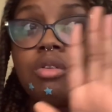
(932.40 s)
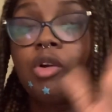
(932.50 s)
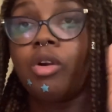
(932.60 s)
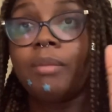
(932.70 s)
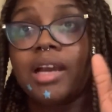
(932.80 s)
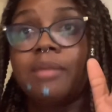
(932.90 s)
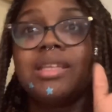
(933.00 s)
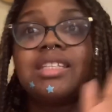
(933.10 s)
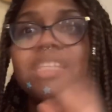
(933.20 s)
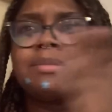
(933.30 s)
or body
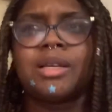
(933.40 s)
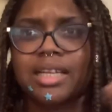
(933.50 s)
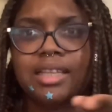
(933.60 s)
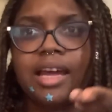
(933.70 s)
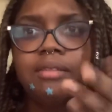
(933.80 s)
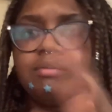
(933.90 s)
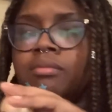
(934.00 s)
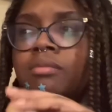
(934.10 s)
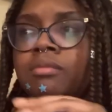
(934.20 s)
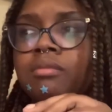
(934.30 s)
mist, it smells like that.
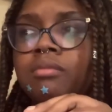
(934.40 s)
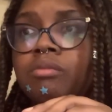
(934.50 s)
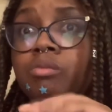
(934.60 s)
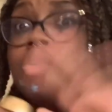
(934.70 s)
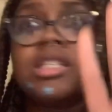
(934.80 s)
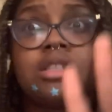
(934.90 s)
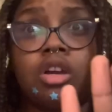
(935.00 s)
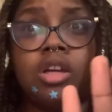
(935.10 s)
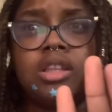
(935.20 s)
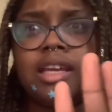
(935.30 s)
Which is a
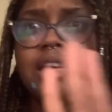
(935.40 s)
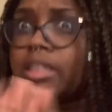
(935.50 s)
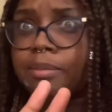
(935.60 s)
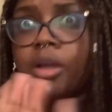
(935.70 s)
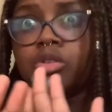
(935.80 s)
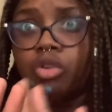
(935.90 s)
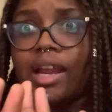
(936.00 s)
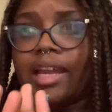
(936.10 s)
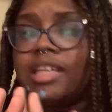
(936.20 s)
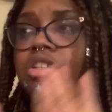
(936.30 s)
good thing. It smells
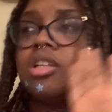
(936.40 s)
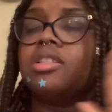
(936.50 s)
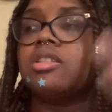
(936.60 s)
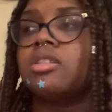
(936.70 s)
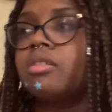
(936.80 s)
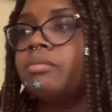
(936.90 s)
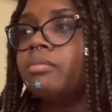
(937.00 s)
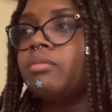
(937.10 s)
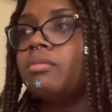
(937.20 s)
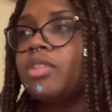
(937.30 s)
great. It's just,
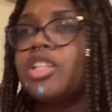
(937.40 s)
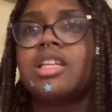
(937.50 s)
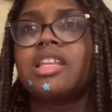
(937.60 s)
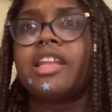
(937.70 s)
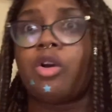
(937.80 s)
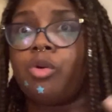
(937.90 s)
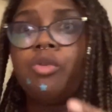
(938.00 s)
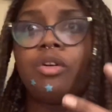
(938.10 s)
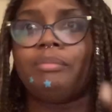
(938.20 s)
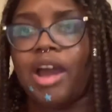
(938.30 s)
there's nothing like
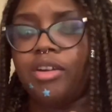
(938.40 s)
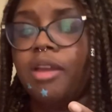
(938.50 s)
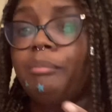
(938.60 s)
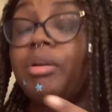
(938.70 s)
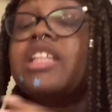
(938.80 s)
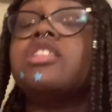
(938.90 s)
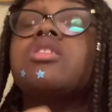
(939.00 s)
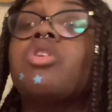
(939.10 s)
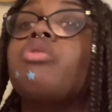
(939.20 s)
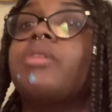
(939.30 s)
ooh about it, but it's
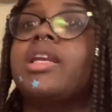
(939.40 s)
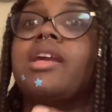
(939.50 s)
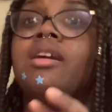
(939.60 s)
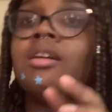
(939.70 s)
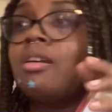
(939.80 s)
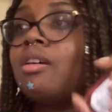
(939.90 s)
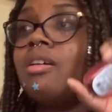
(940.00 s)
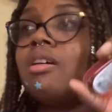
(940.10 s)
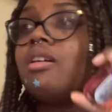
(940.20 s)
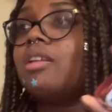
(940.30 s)
so pretty.
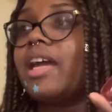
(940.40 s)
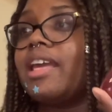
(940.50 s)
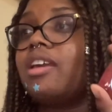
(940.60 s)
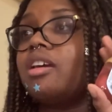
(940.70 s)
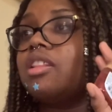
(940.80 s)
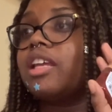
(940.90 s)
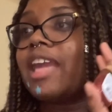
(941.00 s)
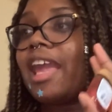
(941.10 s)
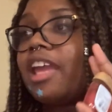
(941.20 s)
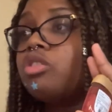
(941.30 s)
Like the
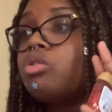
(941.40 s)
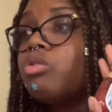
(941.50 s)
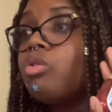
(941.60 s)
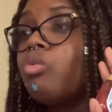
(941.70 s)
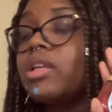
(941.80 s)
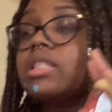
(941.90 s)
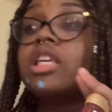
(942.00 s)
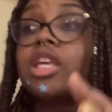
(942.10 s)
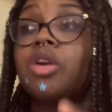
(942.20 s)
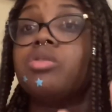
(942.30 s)
candle was
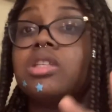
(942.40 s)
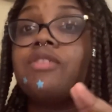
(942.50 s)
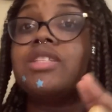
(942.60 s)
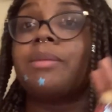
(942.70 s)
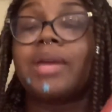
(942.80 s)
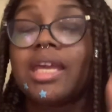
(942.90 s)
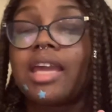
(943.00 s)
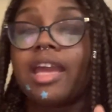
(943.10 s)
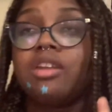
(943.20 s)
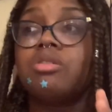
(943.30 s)
cute. It was a pink
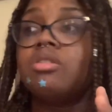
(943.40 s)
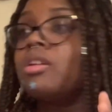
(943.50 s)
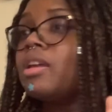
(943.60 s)
candle